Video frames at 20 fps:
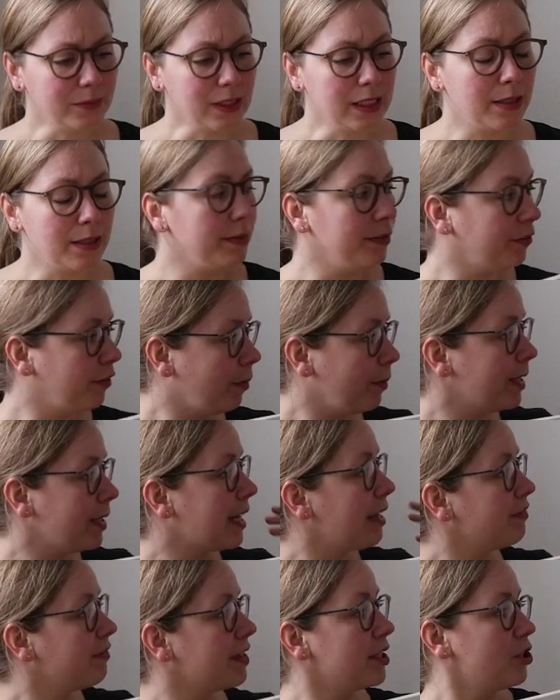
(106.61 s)
Before we
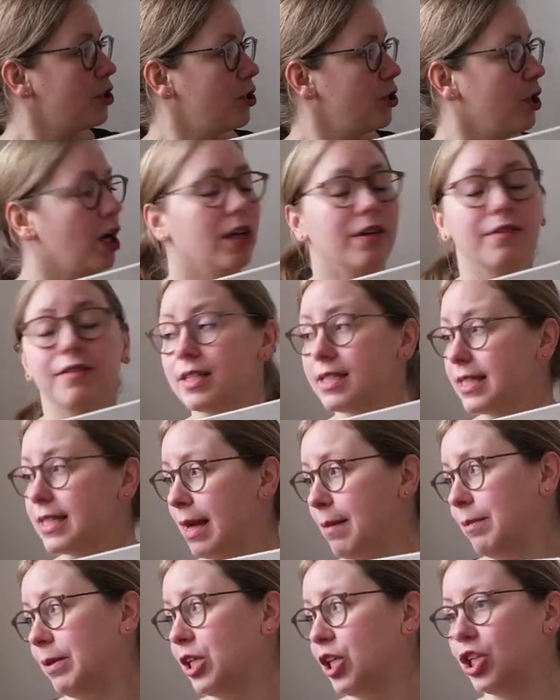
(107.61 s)
dive into all of the
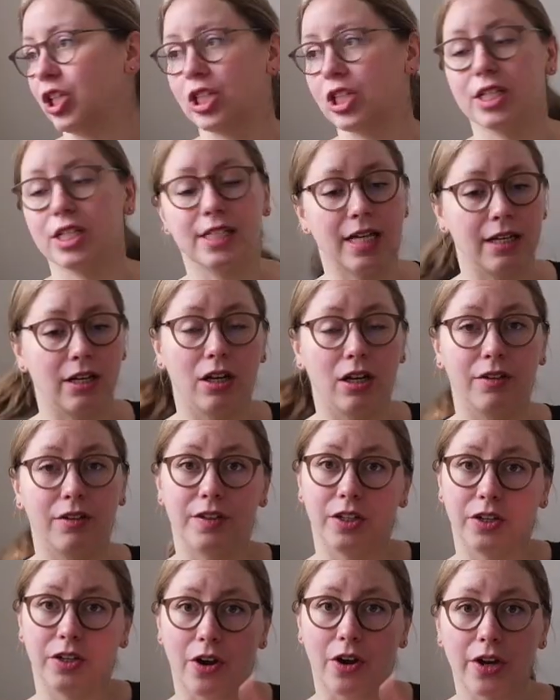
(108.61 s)
sample goodness and all of
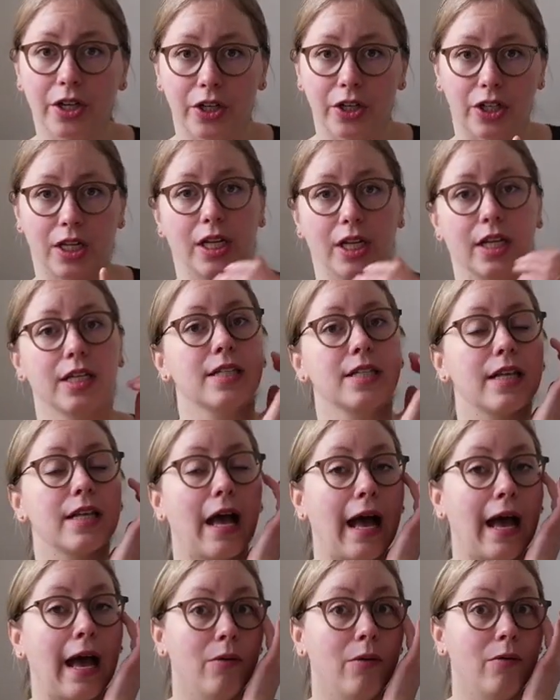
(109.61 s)
the yarn goodness,
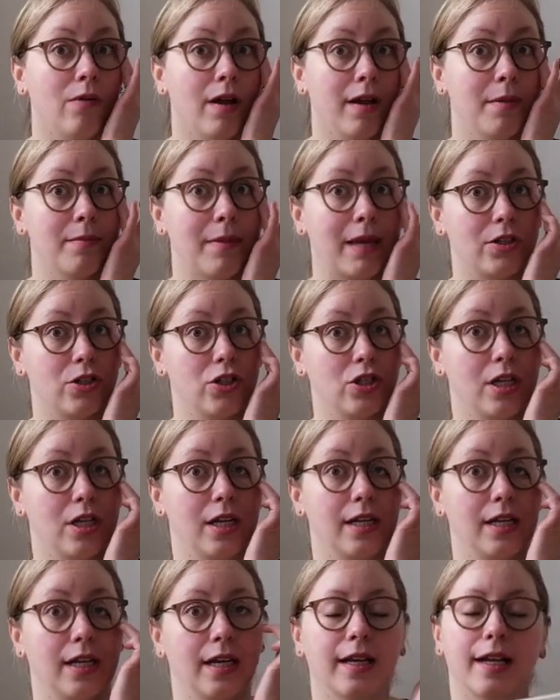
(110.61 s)
I want to
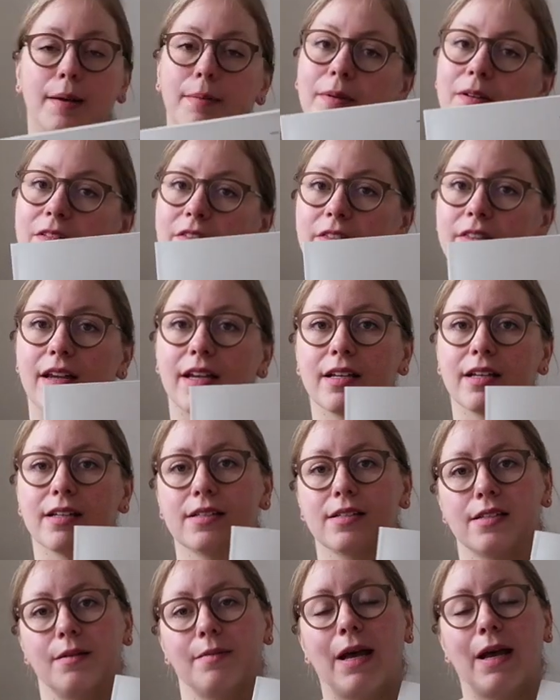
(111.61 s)
mention a couple of things
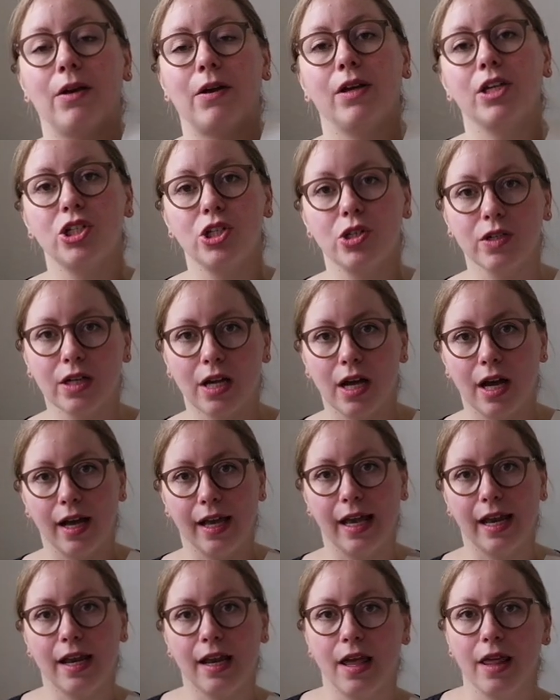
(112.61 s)
about issue
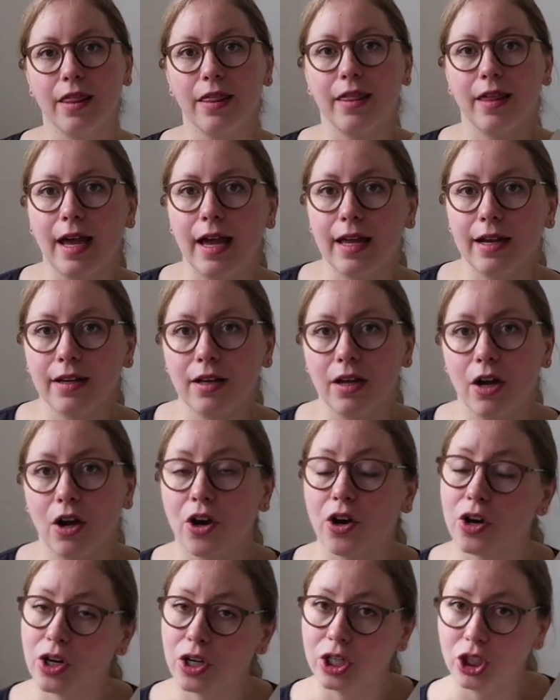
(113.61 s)
9 that
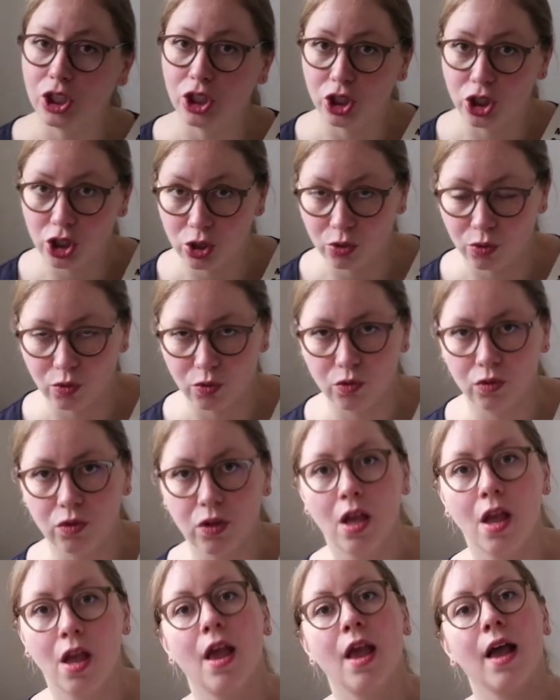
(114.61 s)
are new.
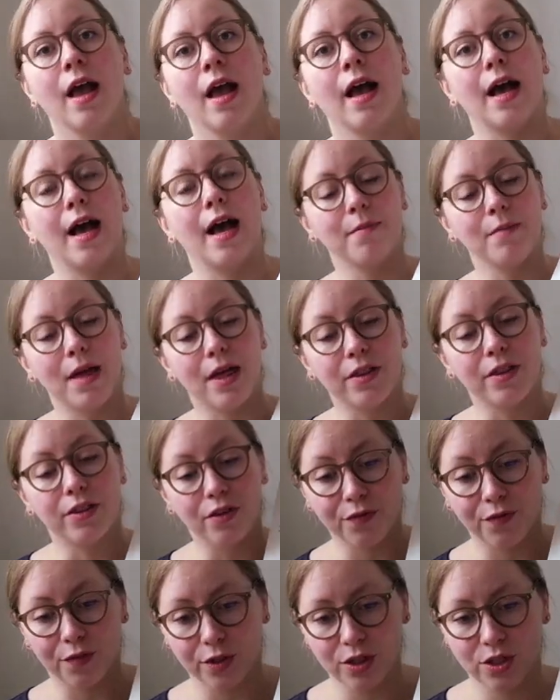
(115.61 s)

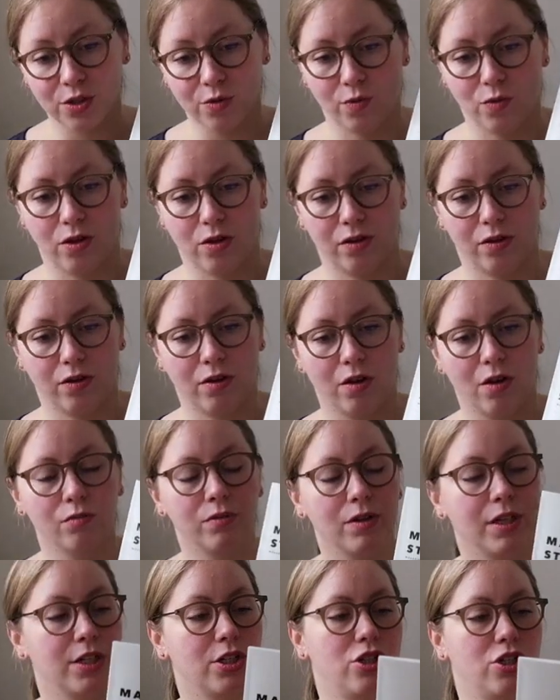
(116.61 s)
The first one,
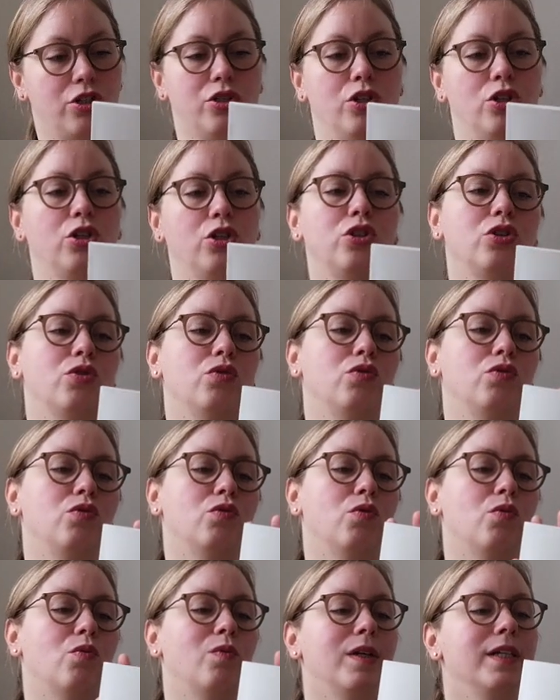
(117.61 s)
which
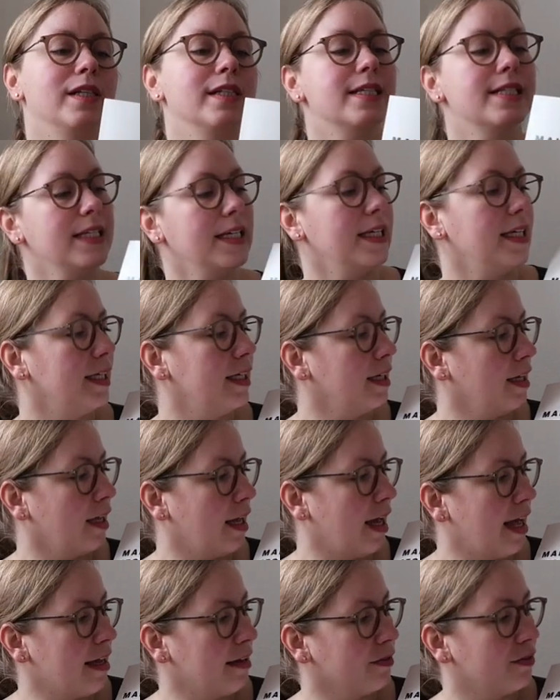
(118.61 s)
you will see
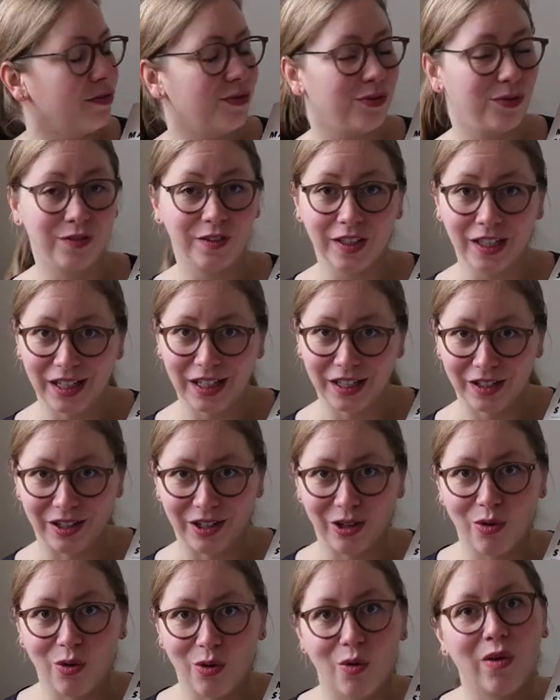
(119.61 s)
and
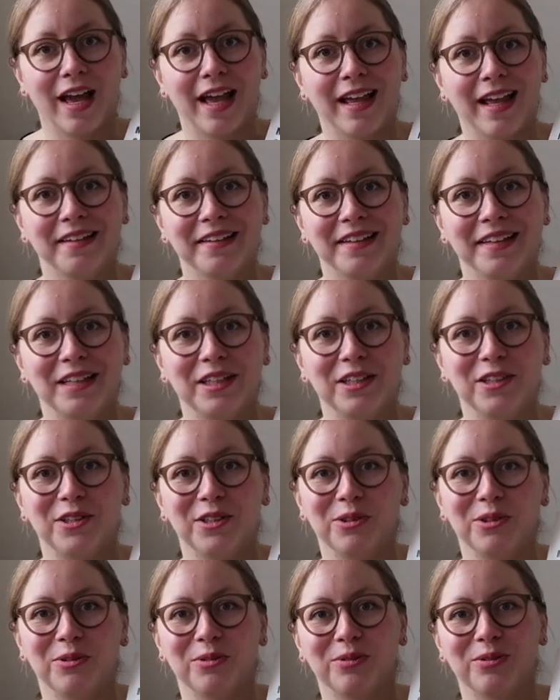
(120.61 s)
feel when
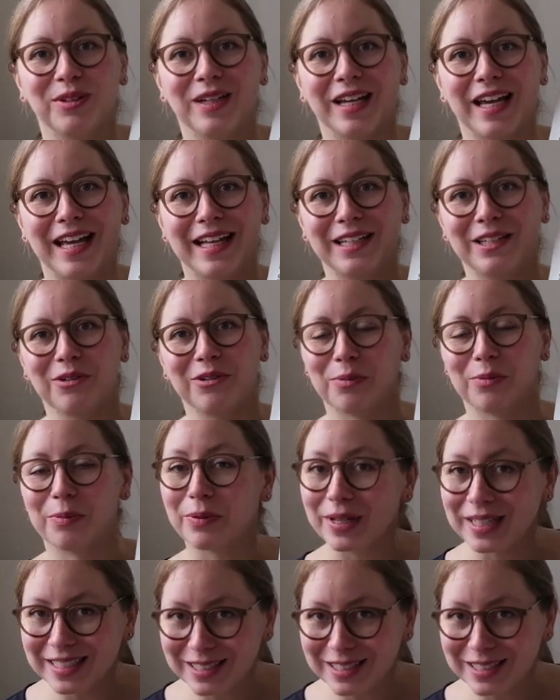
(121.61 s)
you get your print